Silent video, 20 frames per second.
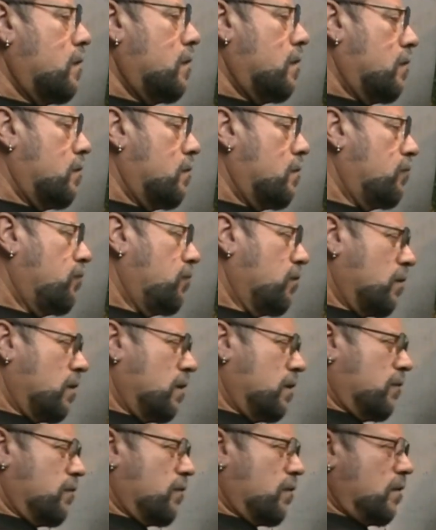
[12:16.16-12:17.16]
Those are
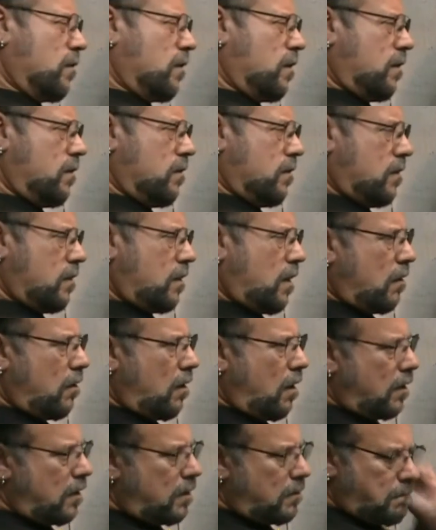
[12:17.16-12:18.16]
looking really good. I
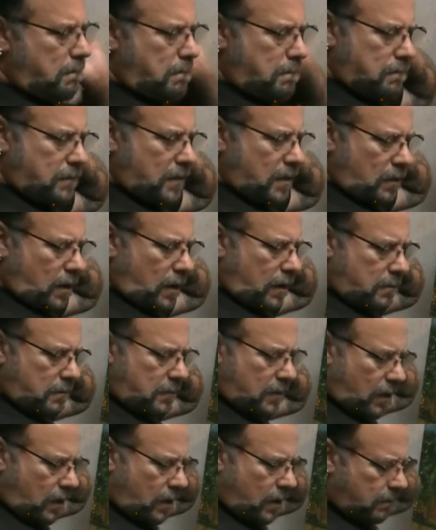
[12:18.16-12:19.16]
like them
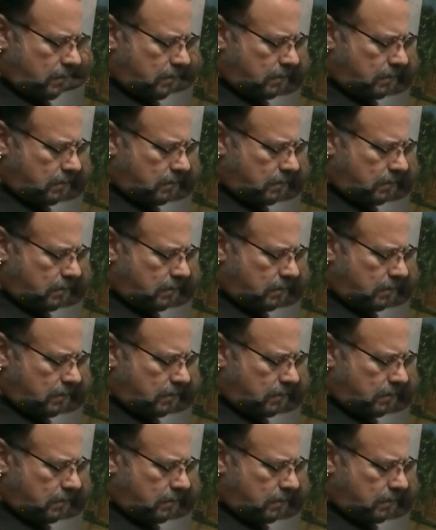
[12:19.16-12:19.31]
a lot.